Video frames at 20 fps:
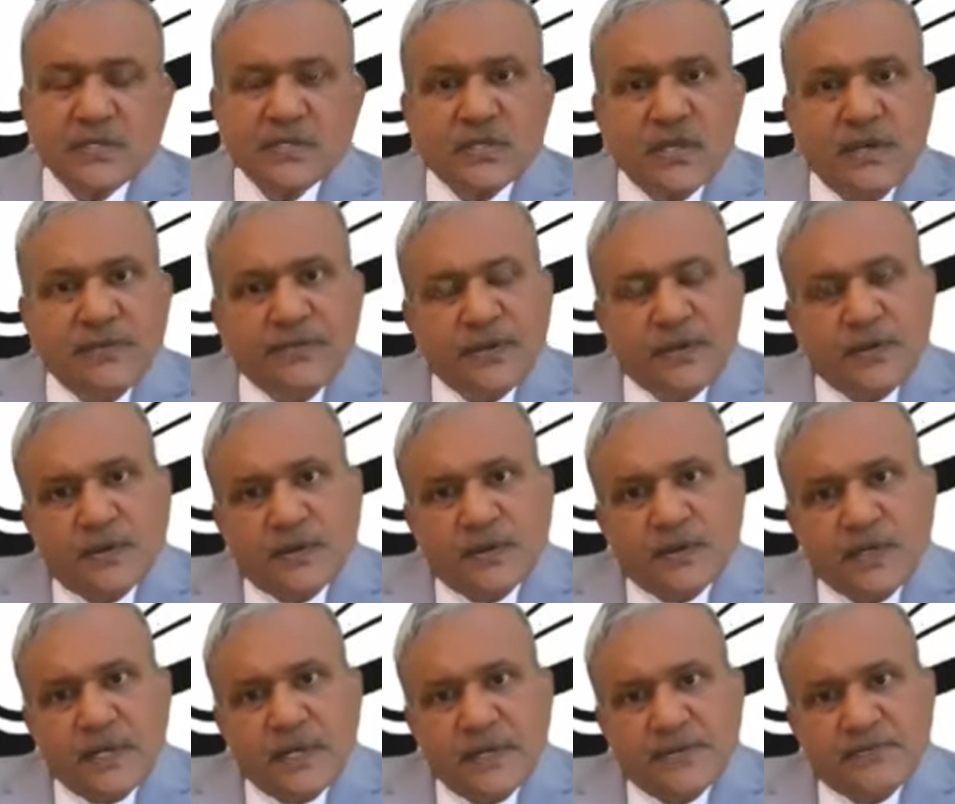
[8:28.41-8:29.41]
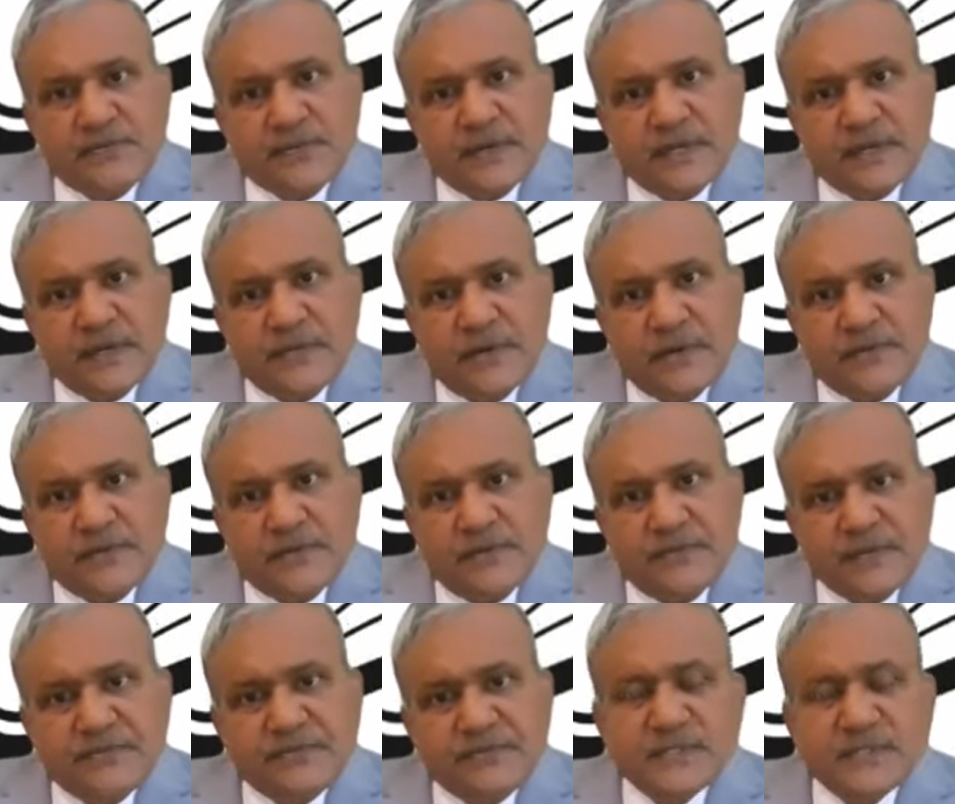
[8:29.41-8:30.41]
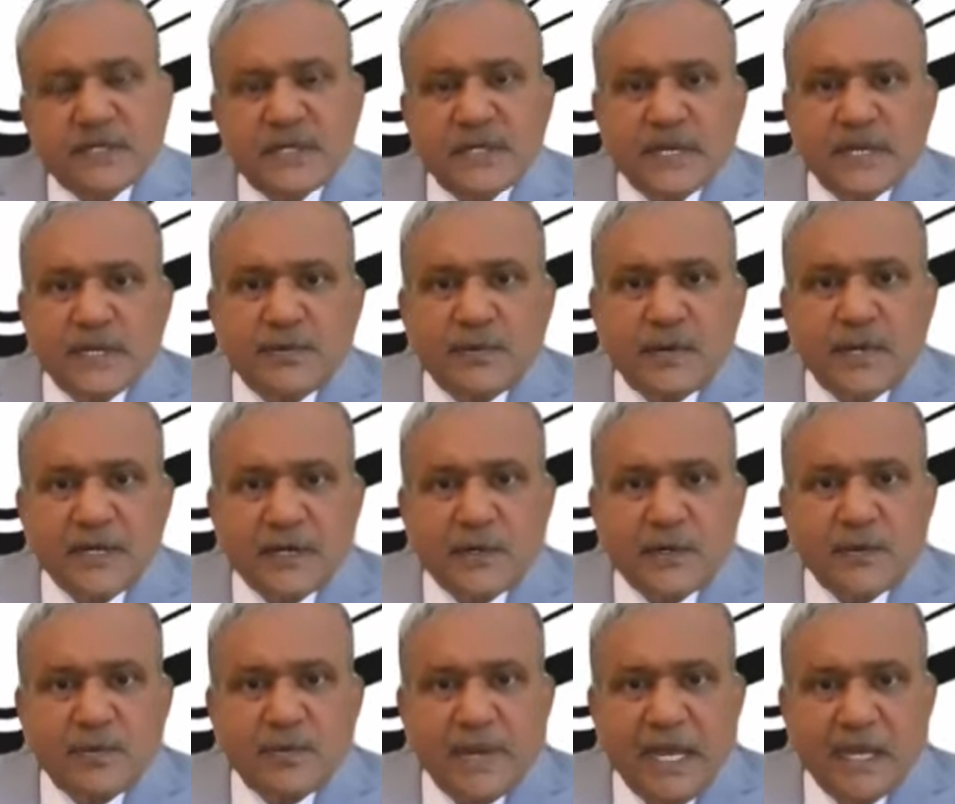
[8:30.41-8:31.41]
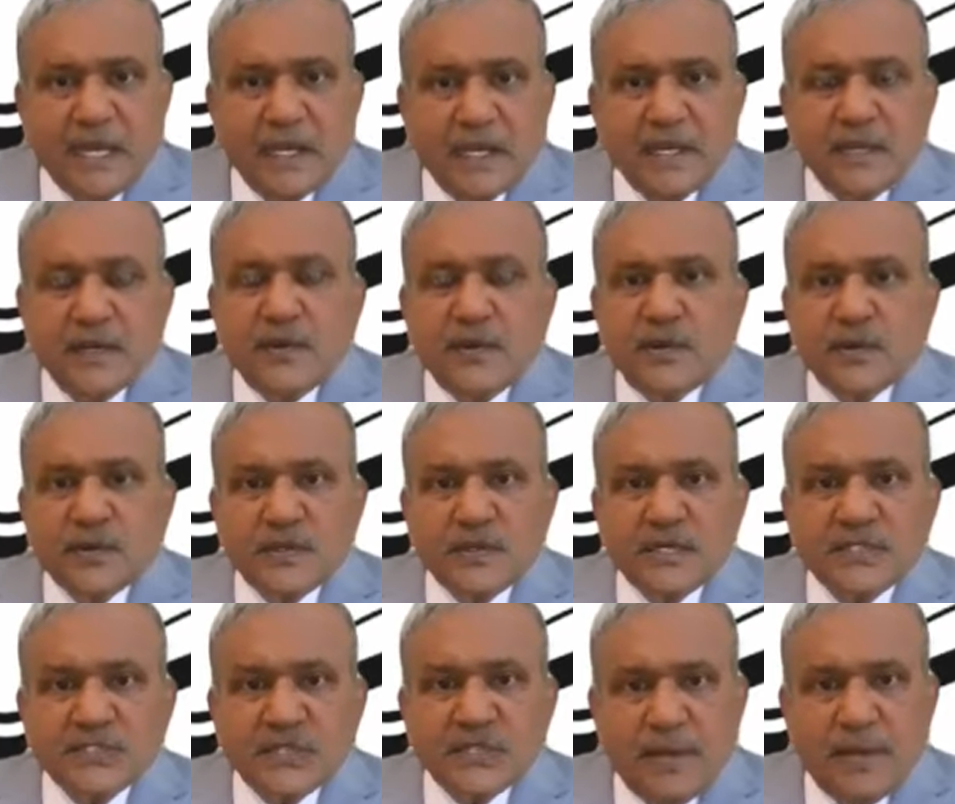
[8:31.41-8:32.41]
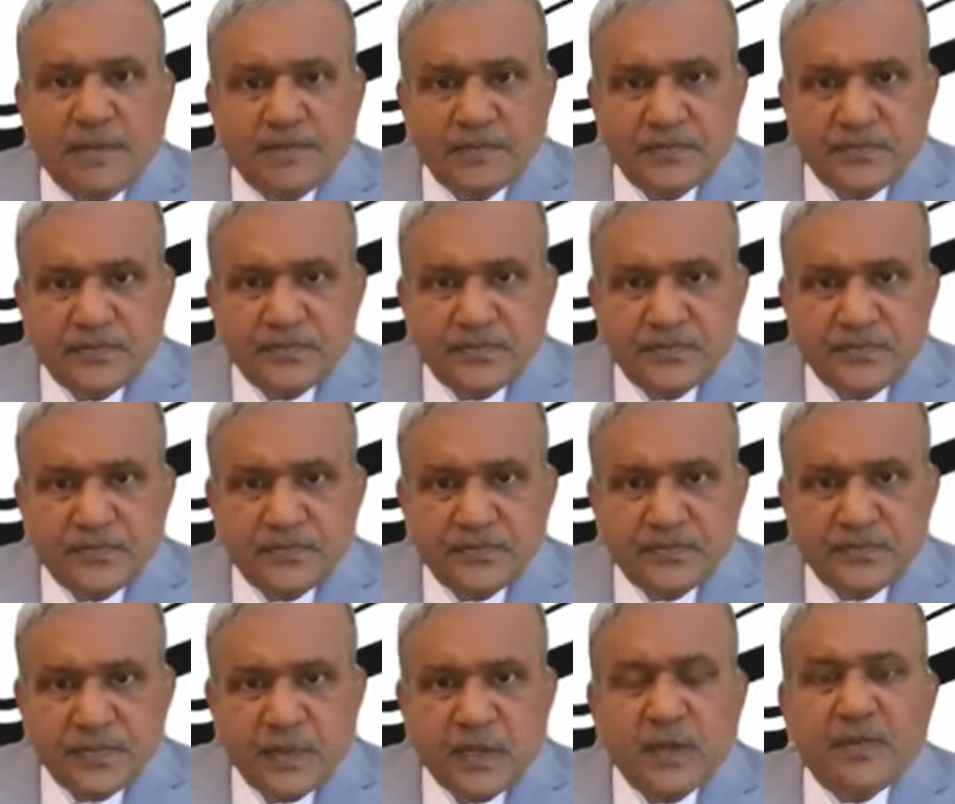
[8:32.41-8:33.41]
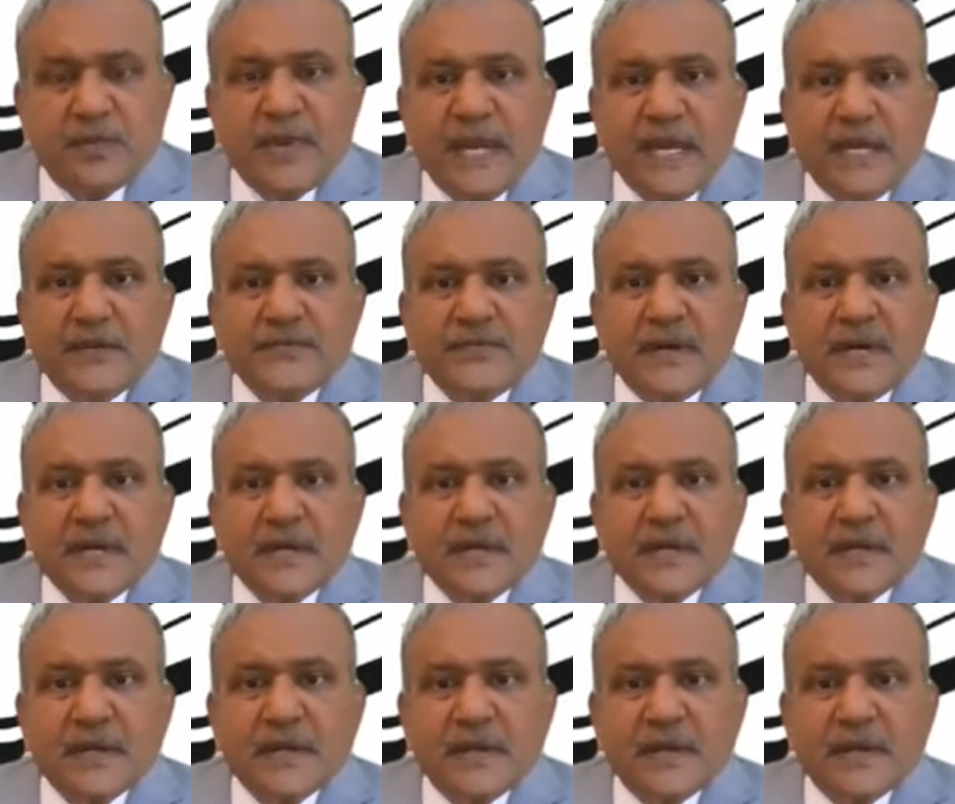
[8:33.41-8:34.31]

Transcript: So if you go to the refrigerator you wanted to buy, you go to the shop, you buy it for,